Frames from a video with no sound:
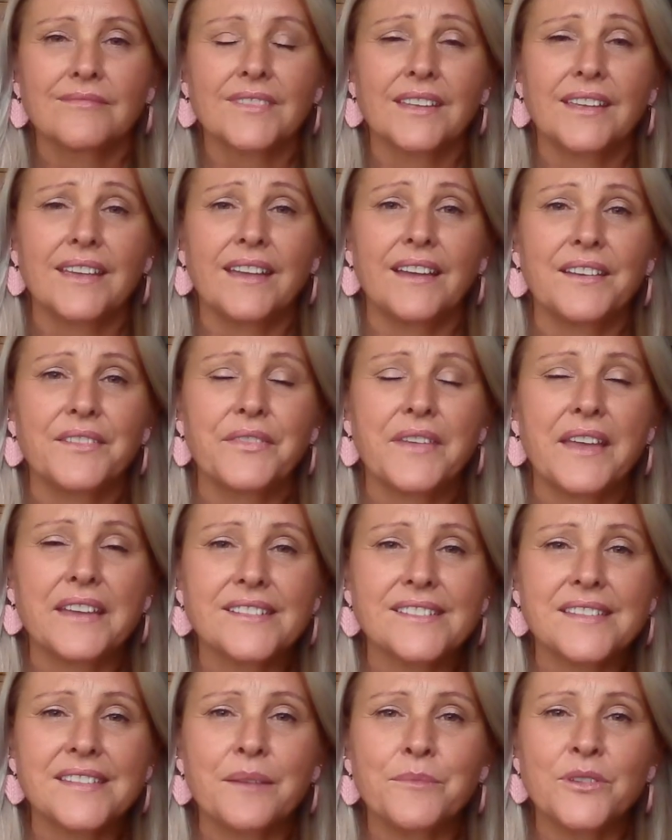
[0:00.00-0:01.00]
Yeah,
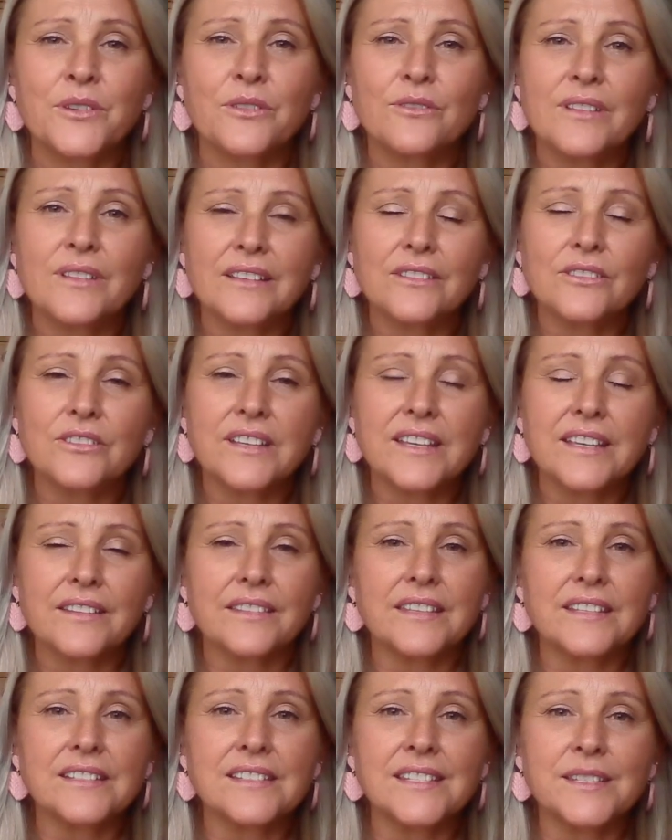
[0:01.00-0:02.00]
thanks, Samuel. Look,
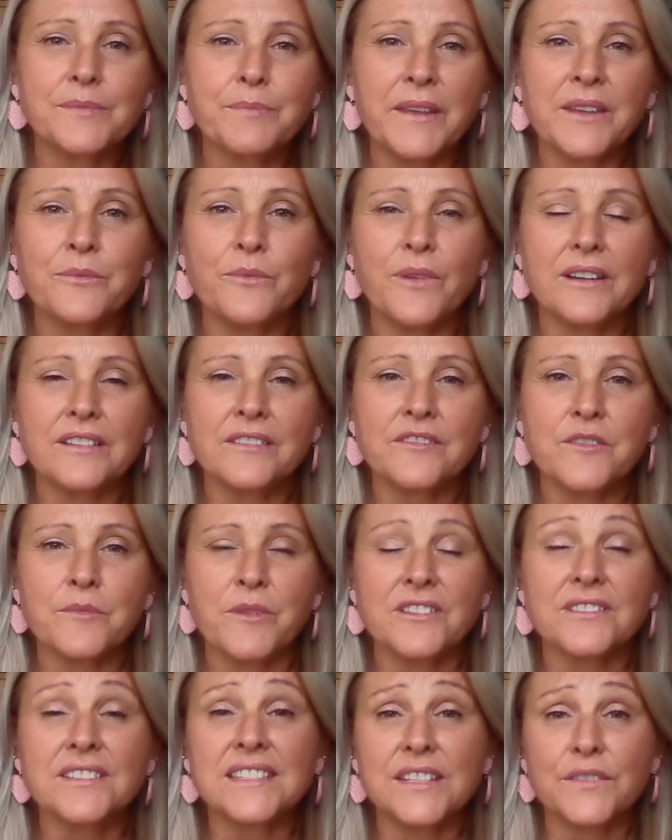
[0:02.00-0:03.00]
this has been one of the
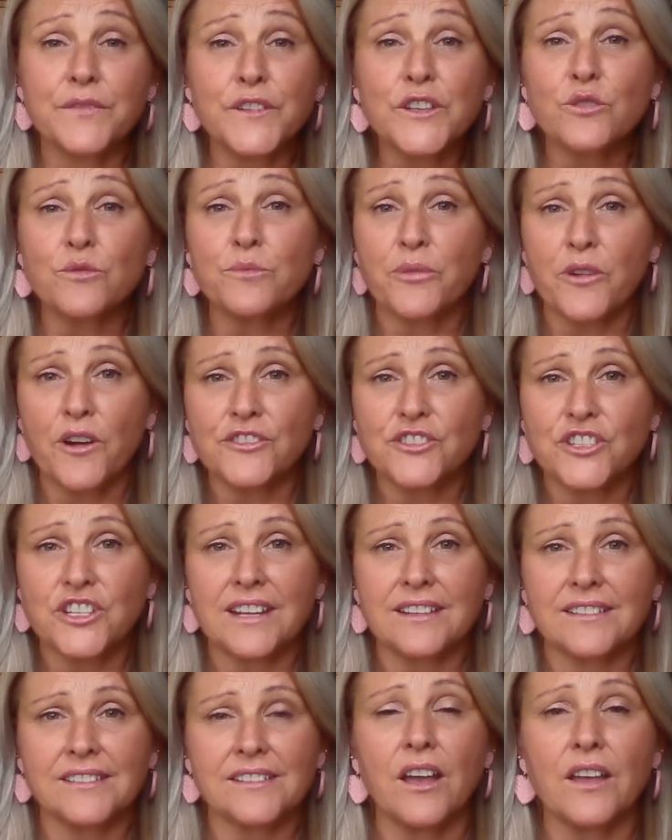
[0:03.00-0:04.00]
most difficult
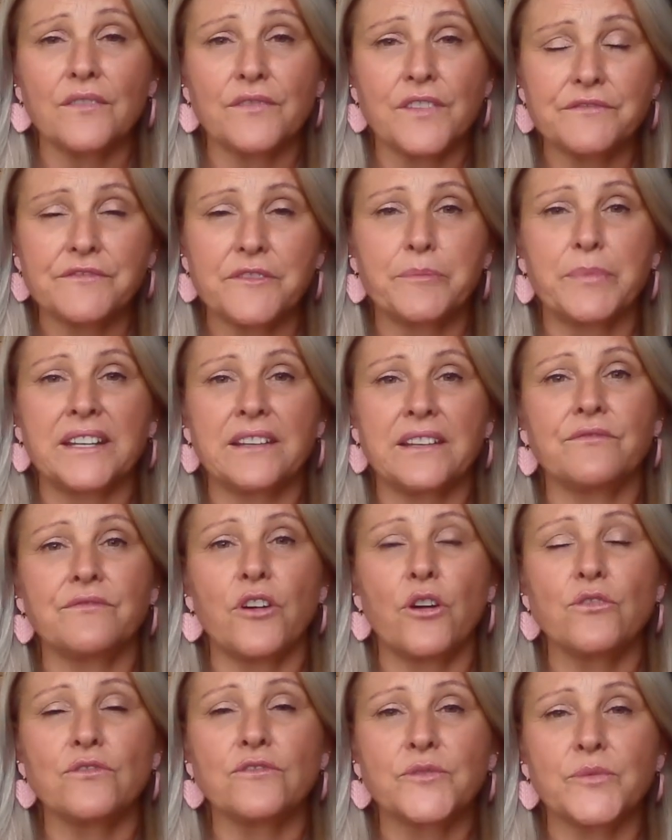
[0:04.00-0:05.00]
projects I've ever been
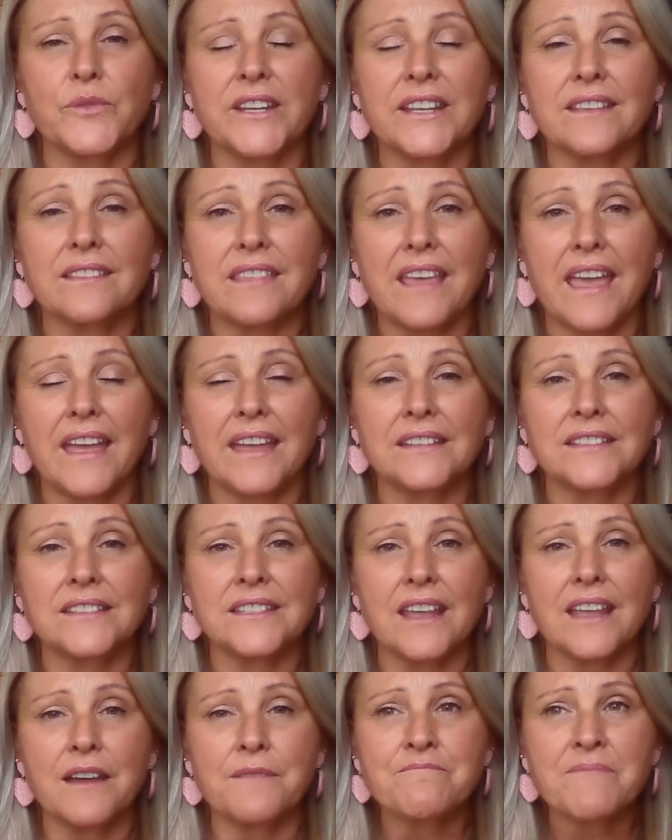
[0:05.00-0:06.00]
involved with.
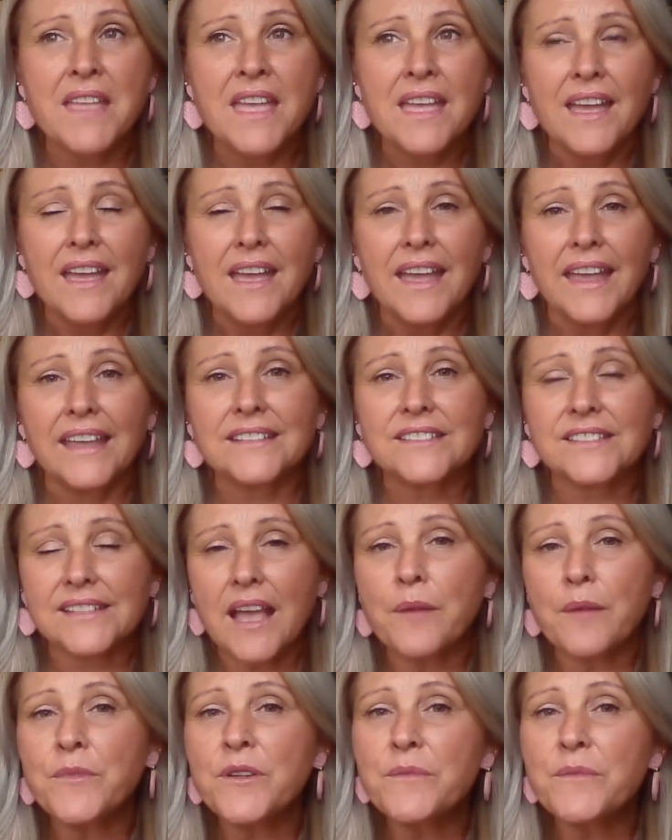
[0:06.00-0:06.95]
And it's come